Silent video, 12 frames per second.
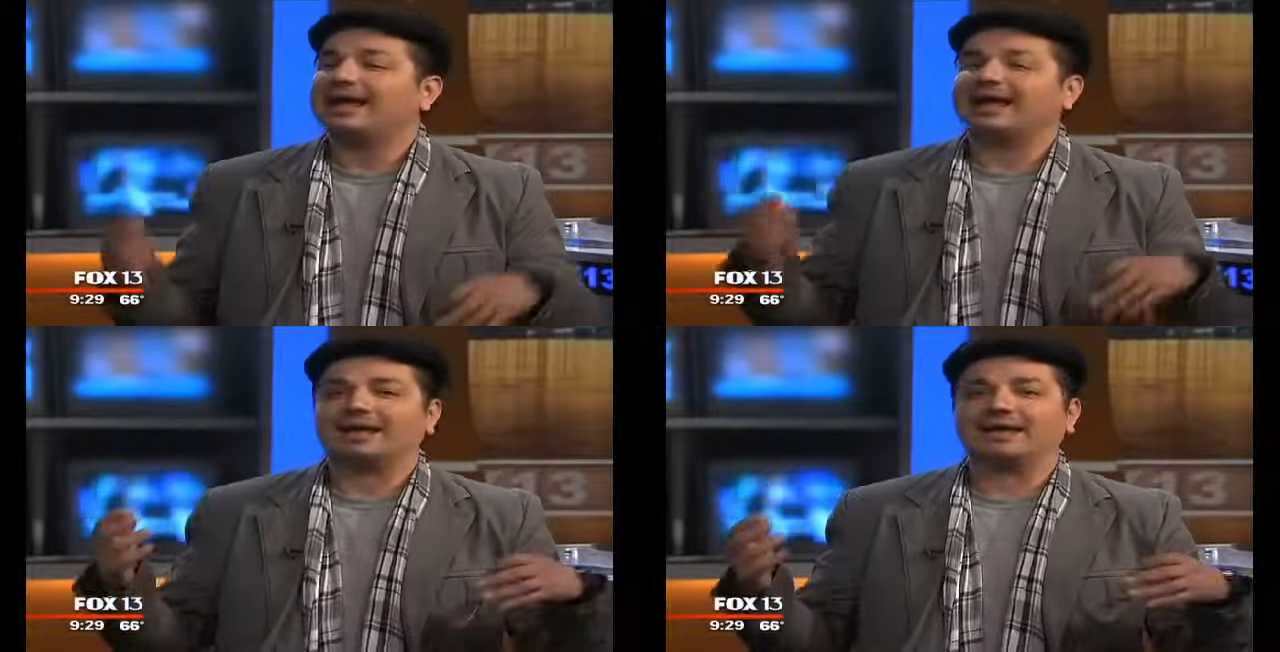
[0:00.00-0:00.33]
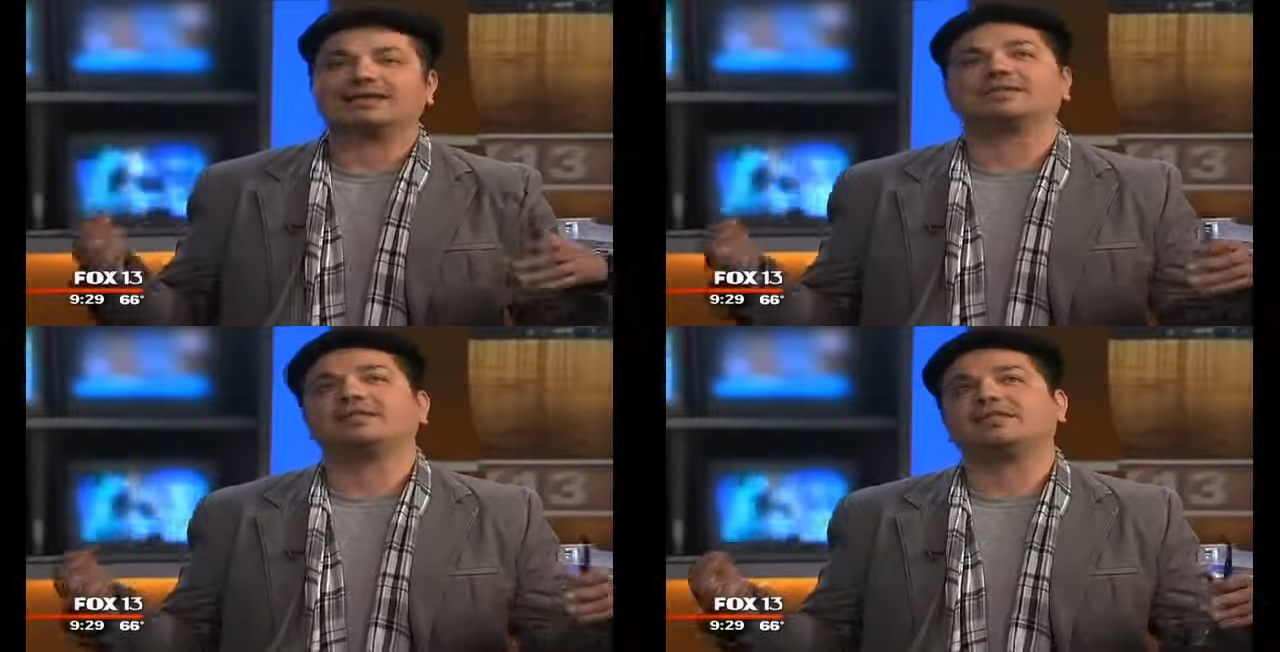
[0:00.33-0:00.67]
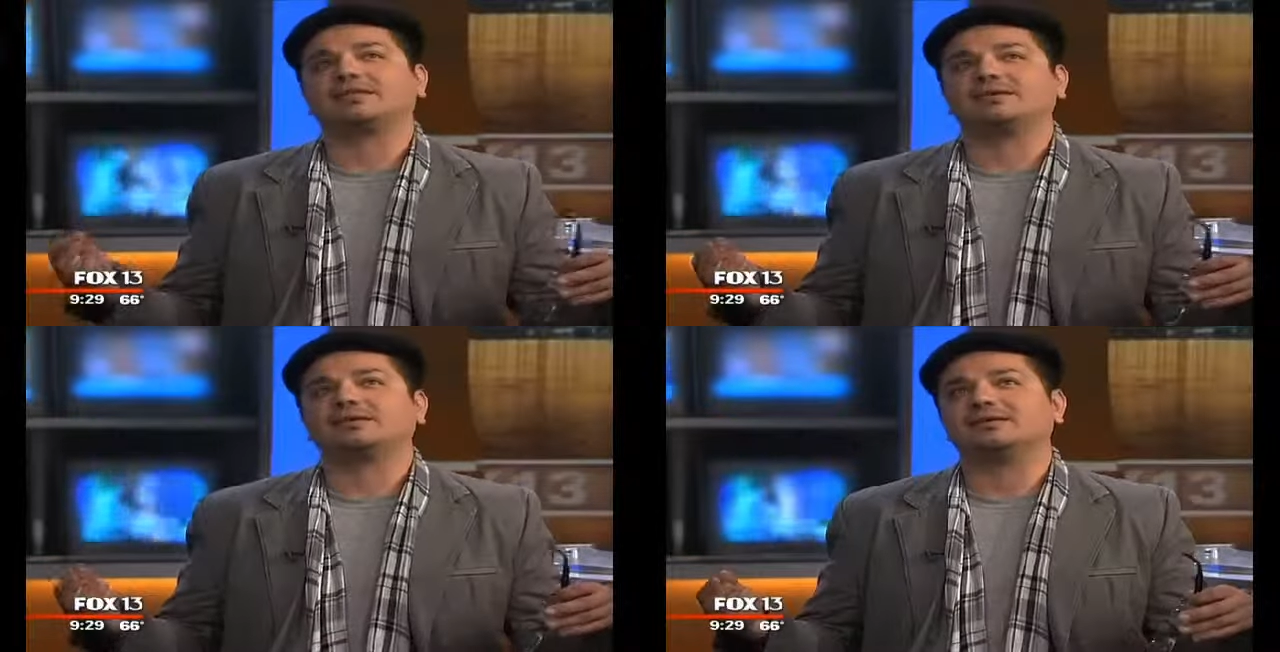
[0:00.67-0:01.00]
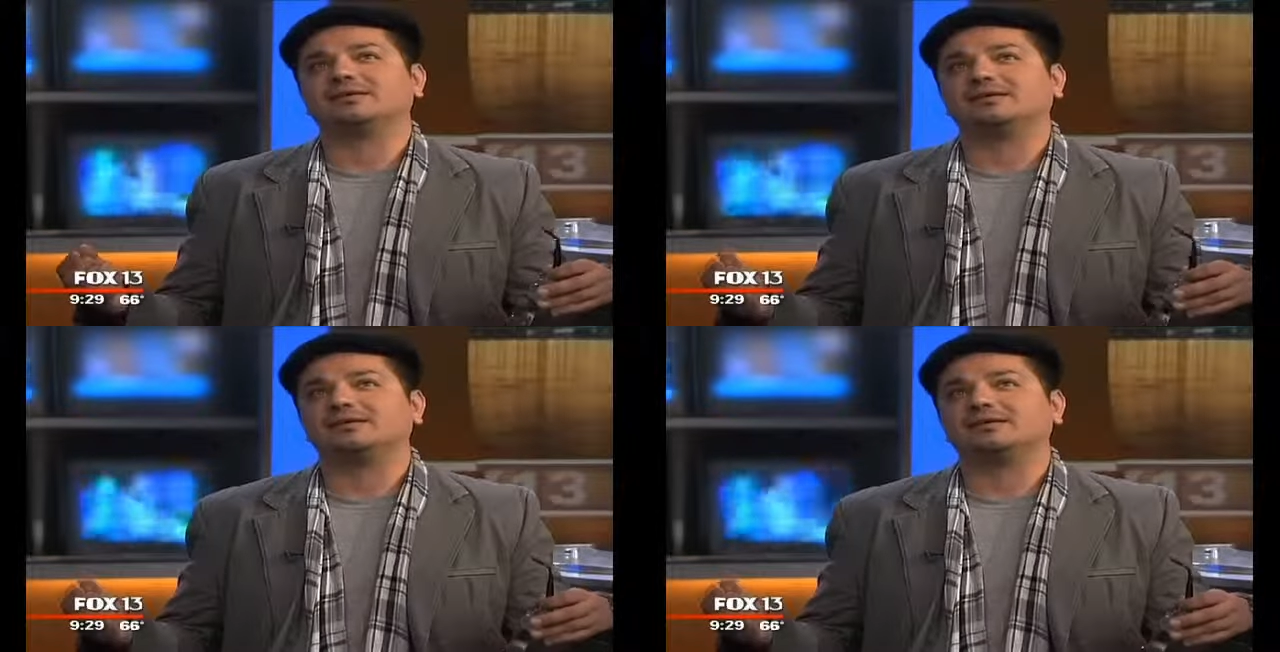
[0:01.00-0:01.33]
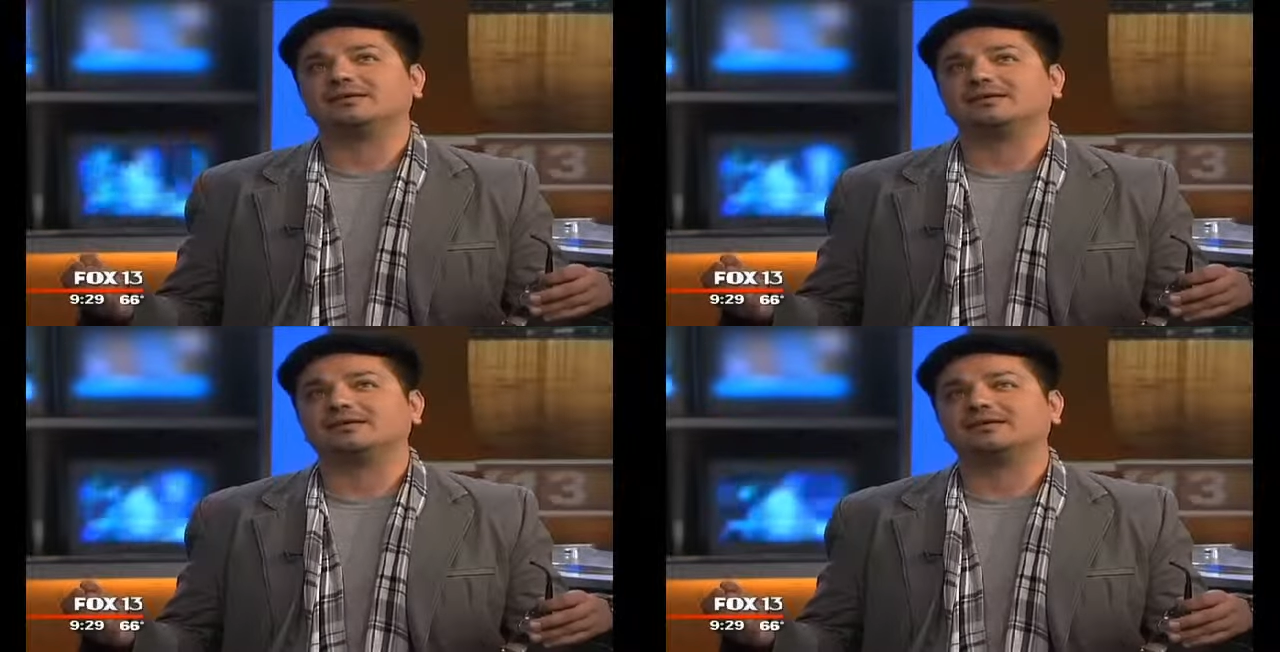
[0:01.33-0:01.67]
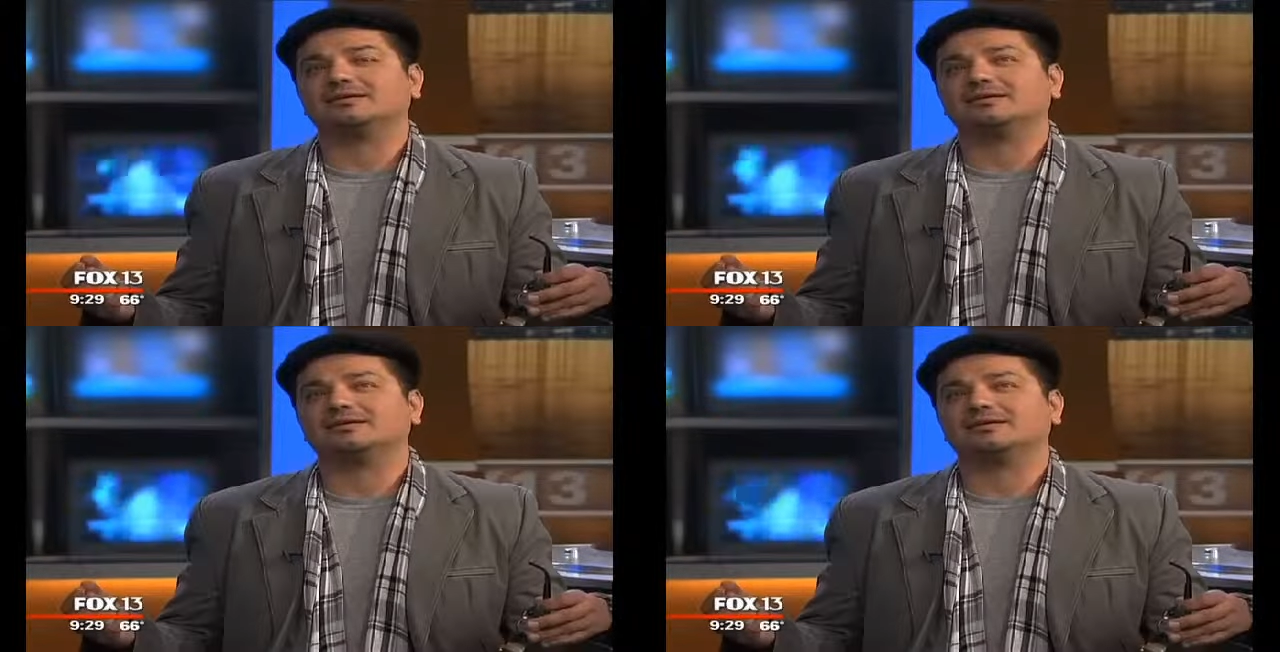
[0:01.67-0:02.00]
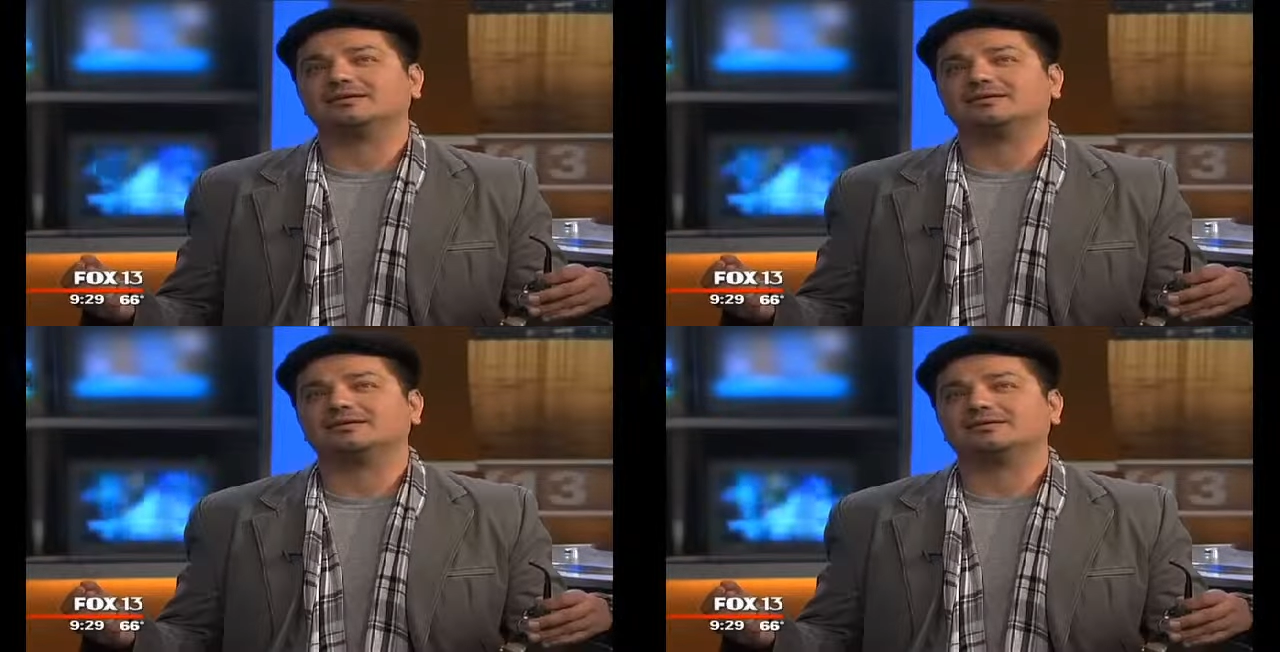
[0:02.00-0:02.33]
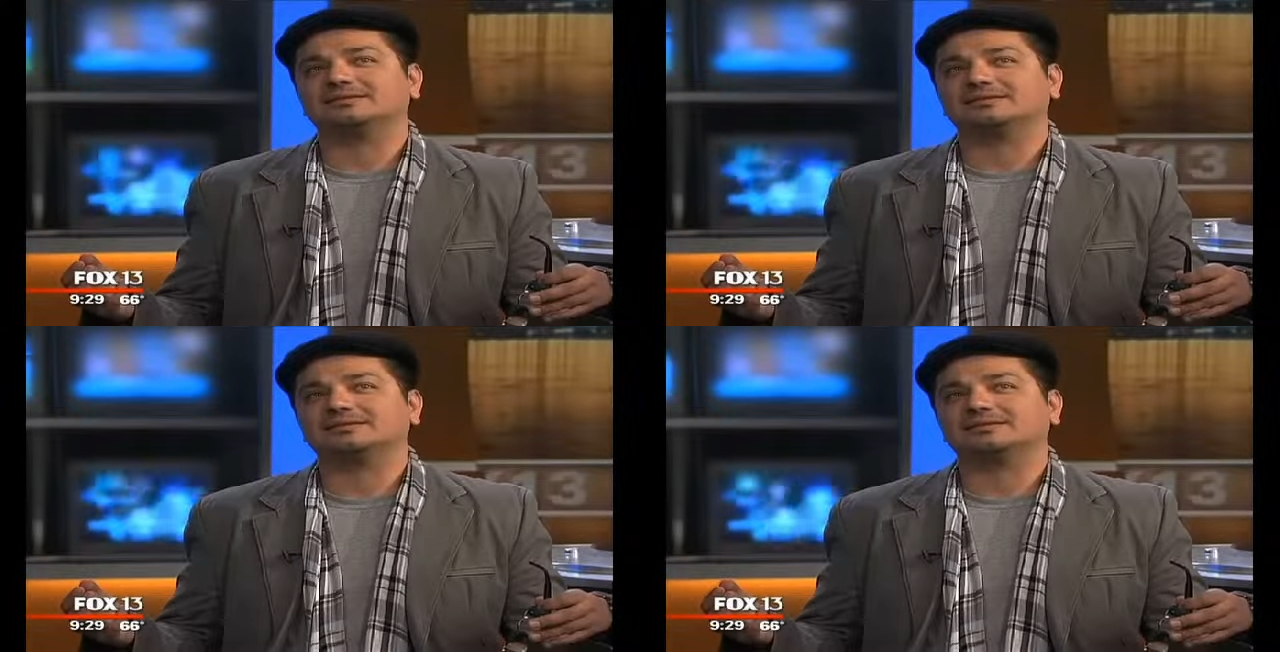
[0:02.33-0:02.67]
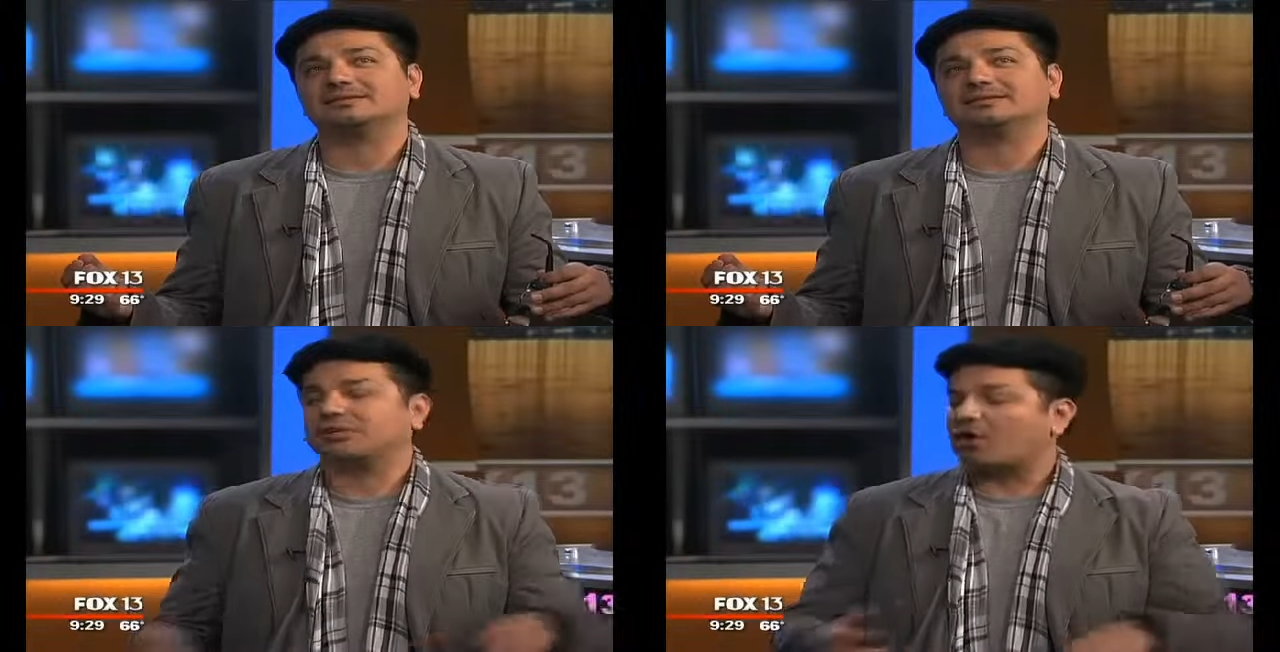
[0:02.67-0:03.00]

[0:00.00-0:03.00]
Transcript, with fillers: and it